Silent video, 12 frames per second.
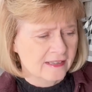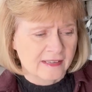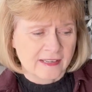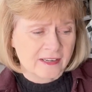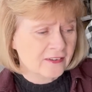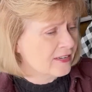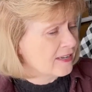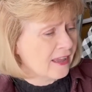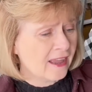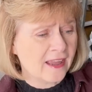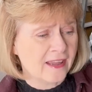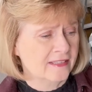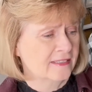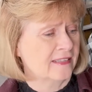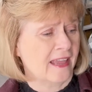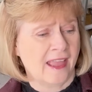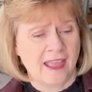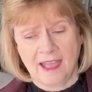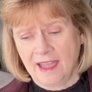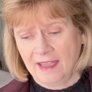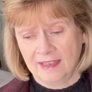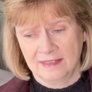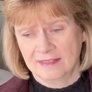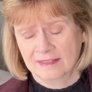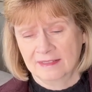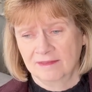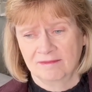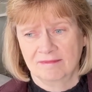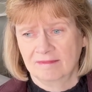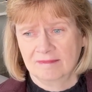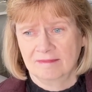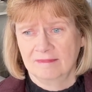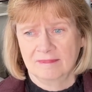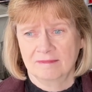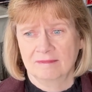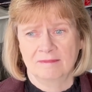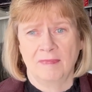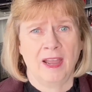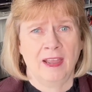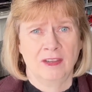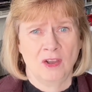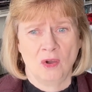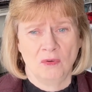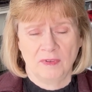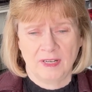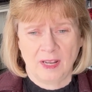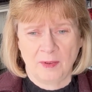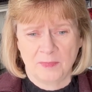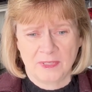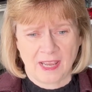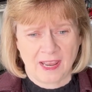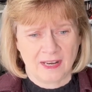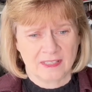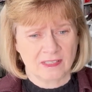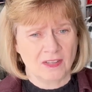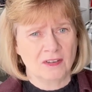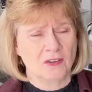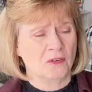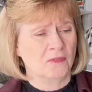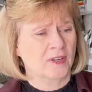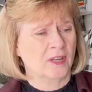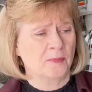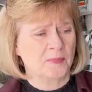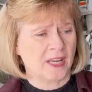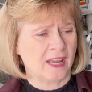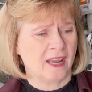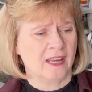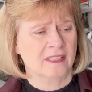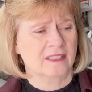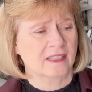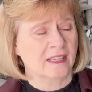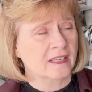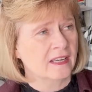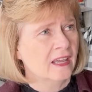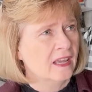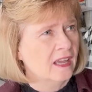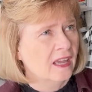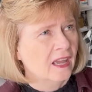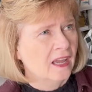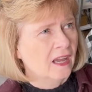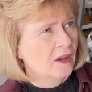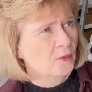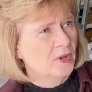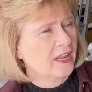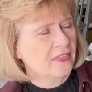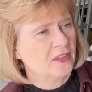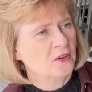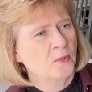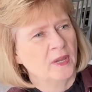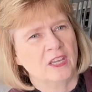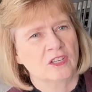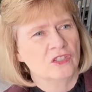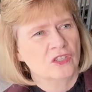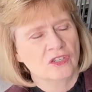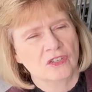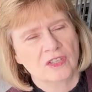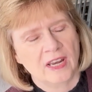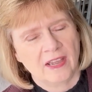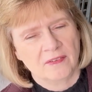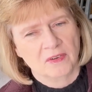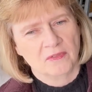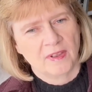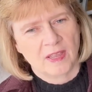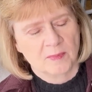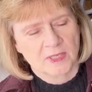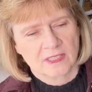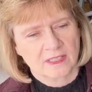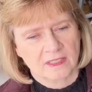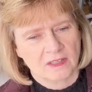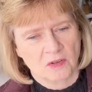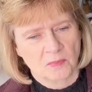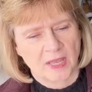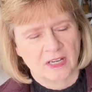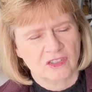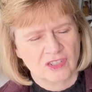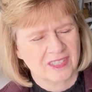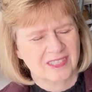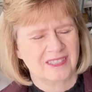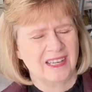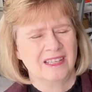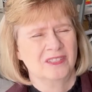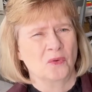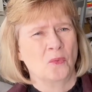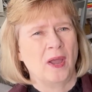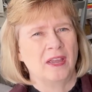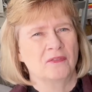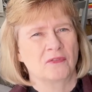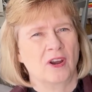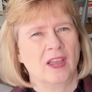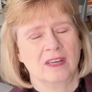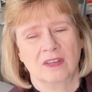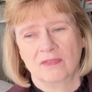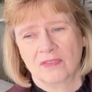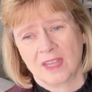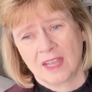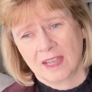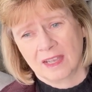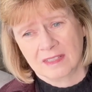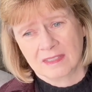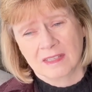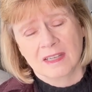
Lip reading: hearing aids, and my COVID updates, long COVID updates, and what I think we can do to have our families get along better. It's a wide variety of things,